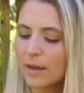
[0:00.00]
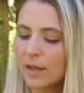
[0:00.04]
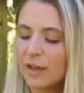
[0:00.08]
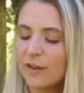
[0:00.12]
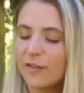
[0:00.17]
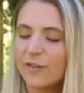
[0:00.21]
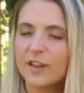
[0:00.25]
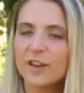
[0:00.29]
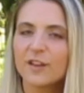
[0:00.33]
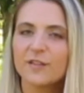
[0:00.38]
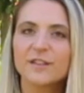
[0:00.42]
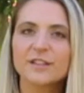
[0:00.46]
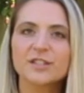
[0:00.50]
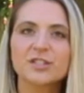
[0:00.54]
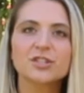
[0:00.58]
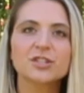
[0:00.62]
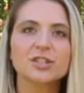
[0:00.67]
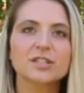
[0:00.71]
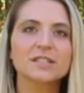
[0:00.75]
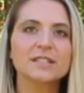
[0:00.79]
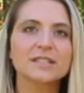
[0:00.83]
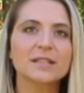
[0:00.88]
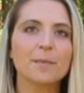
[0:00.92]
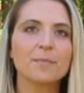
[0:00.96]
Even if it's
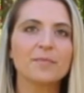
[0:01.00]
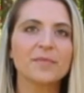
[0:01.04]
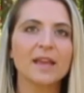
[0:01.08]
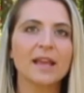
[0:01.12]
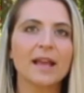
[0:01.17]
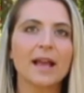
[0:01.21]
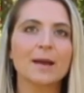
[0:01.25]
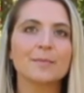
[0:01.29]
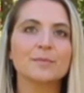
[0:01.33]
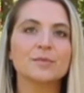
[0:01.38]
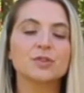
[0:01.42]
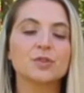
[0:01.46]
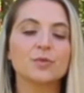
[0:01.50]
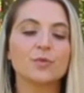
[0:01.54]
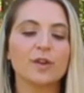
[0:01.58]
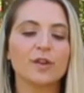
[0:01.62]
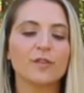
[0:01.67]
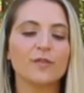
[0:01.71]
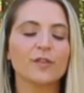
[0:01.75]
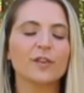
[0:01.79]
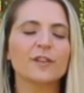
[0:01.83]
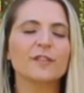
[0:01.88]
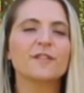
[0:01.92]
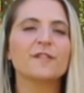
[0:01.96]
just something I'm
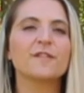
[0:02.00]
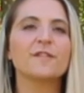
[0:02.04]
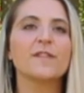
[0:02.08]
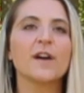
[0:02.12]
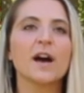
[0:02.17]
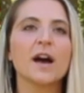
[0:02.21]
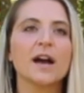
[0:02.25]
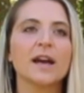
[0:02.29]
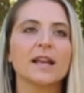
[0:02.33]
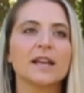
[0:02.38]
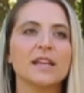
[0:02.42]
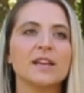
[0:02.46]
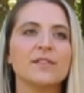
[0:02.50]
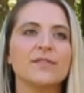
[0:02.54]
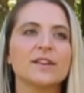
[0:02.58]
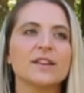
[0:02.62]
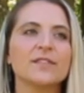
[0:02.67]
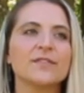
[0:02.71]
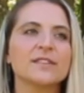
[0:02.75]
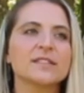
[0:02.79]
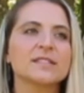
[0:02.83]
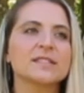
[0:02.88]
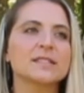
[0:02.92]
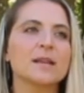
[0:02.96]
doing for fun, even
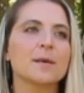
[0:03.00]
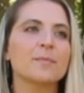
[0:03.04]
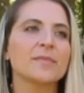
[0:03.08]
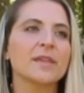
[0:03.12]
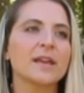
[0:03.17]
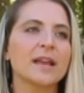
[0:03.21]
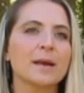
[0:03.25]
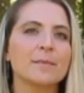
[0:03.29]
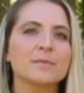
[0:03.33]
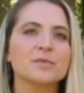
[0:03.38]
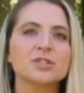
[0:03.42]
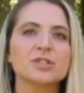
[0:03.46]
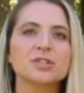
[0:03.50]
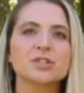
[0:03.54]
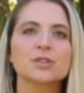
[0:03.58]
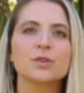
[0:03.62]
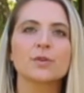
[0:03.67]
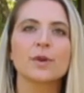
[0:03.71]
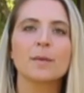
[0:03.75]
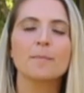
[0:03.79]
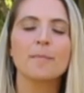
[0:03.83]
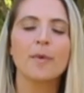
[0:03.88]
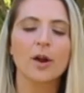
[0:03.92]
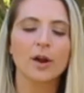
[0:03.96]
if it's something I'm just
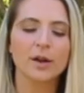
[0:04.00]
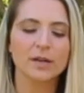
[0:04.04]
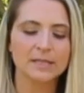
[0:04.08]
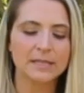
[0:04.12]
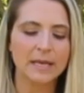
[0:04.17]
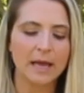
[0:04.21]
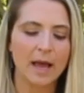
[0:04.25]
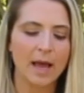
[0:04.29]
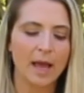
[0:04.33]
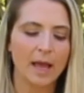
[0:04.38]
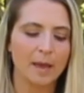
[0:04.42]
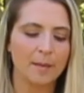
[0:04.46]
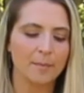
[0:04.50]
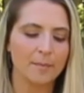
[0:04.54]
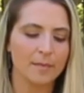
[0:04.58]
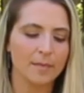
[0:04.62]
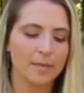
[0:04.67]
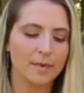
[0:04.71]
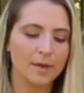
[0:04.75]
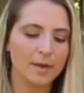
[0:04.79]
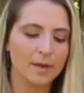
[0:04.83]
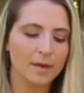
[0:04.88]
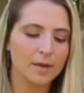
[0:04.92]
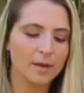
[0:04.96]
doing part
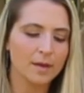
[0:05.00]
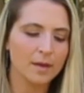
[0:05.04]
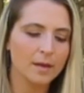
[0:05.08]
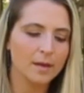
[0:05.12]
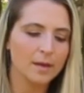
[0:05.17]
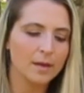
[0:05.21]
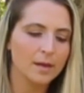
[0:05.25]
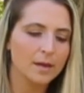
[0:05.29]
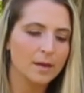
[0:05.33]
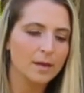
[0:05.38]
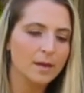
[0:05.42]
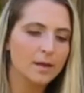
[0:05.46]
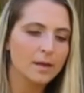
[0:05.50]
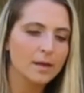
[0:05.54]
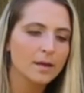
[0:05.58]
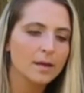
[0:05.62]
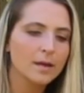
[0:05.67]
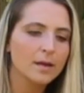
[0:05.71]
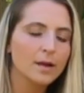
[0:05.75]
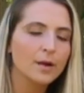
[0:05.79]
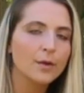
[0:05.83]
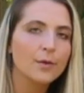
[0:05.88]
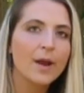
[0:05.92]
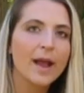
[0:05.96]

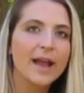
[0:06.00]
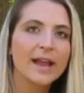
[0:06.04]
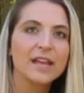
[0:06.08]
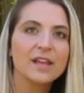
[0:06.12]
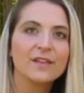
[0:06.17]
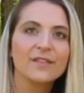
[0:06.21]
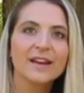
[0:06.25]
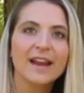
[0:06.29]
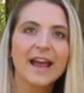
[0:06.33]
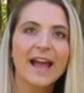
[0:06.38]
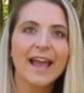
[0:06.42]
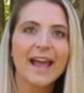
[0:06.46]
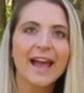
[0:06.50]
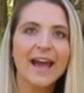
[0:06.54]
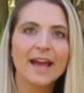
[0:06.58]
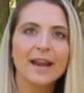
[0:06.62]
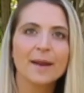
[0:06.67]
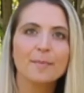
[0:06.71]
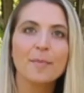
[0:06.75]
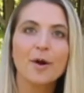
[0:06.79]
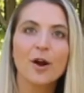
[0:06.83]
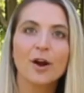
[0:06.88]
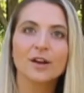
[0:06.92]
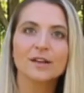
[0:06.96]
time, right? Even I had
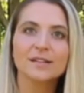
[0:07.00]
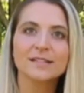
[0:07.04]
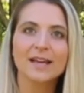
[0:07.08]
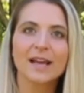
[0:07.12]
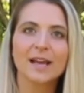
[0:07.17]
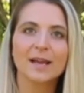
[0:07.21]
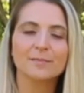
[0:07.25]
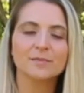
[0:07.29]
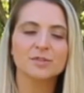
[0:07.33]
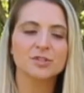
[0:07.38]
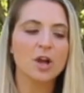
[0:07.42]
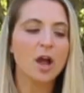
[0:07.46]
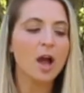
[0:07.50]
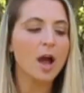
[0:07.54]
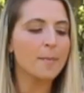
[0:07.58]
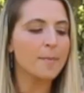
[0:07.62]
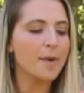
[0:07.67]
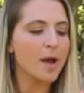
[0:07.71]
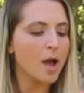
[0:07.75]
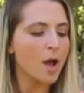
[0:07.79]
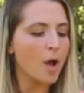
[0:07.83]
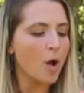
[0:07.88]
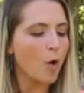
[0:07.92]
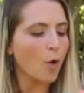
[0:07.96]
a part time job
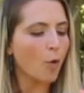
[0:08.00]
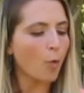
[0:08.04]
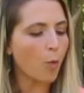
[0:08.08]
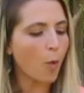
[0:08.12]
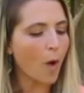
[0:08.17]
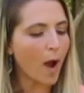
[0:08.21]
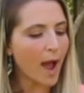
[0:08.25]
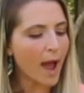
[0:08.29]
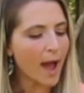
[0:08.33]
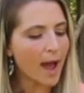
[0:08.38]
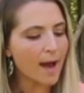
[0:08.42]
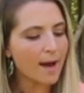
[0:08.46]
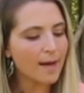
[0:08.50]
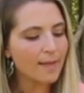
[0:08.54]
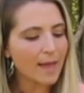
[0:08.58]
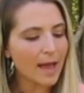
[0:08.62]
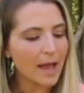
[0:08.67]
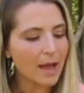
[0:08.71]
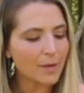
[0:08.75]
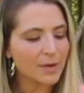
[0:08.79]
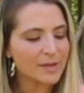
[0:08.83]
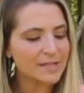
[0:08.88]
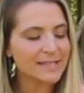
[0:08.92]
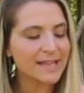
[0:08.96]
while
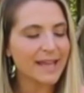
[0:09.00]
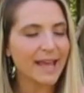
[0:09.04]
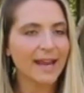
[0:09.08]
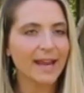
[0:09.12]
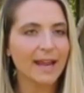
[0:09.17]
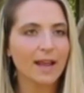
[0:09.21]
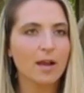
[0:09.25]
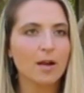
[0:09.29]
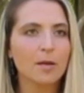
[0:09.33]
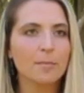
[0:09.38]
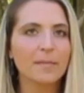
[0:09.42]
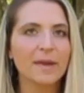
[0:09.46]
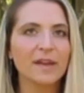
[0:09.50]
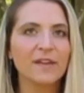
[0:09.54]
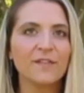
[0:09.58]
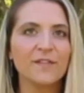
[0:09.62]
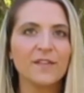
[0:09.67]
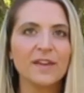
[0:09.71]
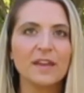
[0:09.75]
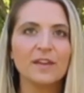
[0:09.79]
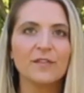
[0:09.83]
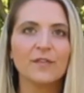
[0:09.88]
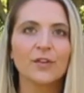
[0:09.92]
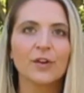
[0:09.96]
I was getting on my
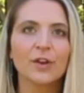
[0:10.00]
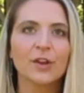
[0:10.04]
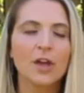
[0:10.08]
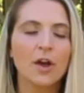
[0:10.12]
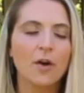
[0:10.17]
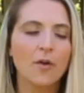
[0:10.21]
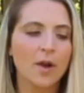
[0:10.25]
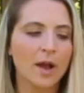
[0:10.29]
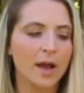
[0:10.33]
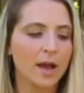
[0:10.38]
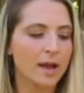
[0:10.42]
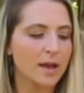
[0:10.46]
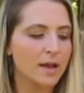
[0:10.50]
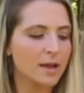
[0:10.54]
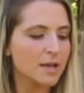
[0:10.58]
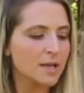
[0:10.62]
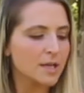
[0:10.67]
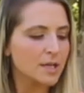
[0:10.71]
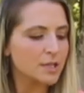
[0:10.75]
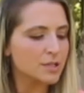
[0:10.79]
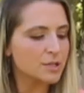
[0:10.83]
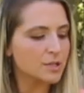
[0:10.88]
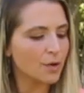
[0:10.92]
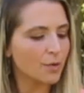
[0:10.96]
feet for
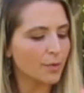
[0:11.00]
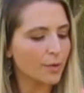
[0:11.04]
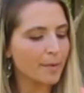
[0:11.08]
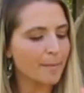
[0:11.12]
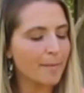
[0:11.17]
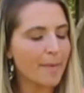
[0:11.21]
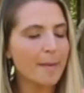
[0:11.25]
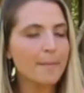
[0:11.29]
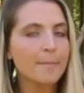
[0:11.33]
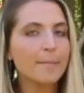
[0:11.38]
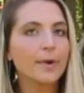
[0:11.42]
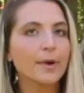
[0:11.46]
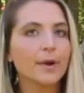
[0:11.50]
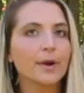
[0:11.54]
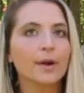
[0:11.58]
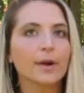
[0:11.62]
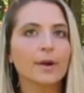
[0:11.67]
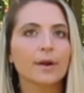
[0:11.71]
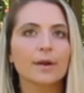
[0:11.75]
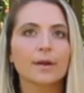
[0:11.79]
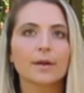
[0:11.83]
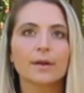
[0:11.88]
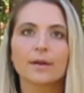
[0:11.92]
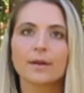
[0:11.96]
yoga. So remember,
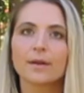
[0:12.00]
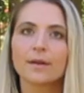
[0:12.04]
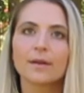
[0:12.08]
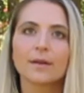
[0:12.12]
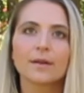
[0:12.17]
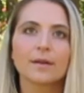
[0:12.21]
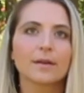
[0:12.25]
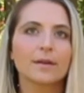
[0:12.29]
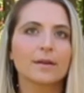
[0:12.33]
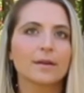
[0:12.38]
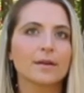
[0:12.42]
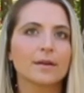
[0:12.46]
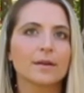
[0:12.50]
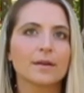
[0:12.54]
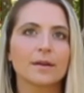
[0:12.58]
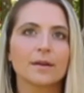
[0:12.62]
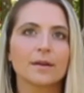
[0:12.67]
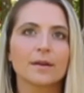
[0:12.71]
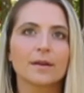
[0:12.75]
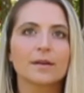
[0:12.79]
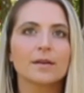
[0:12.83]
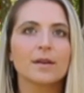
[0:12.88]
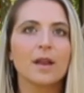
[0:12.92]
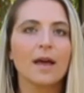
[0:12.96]

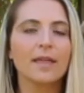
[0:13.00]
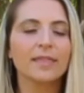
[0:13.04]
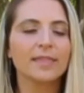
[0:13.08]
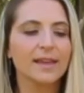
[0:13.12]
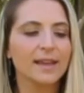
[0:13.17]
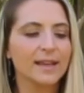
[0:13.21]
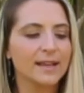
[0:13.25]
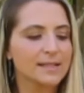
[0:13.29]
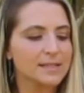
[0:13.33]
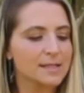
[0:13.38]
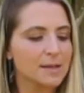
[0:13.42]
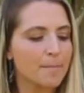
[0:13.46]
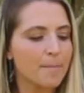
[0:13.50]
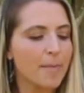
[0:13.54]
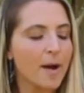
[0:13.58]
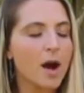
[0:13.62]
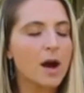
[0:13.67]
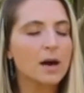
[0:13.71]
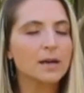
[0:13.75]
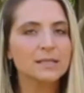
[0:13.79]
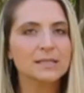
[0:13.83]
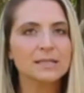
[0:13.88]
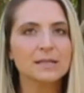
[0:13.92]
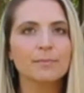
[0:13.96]
nothing is
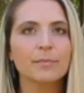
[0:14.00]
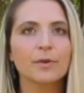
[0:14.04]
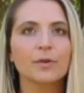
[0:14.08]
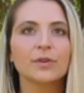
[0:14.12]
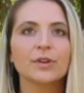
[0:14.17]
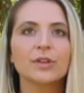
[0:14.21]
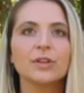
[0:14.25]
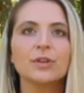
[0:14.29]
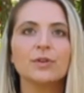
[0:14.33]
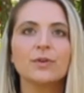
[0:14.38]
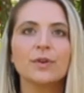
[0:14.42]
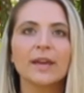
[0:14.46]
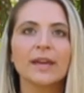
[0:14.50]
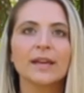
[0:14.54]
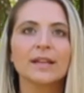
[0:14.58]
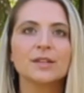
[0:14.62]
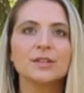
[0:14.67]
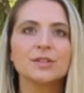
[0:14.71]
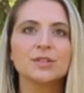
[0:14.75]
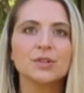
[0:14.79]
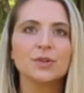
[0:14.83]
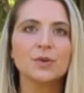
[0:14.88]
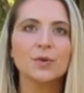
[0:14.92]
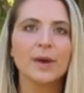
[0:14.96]
impossible. You
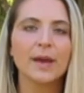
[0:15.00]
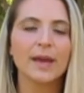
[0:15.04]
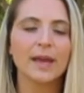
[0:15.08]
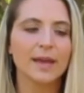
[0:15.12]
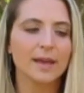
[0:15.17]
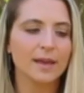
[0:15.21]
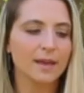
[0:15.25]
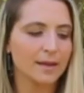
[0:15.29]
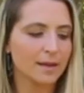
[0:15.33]
can do it.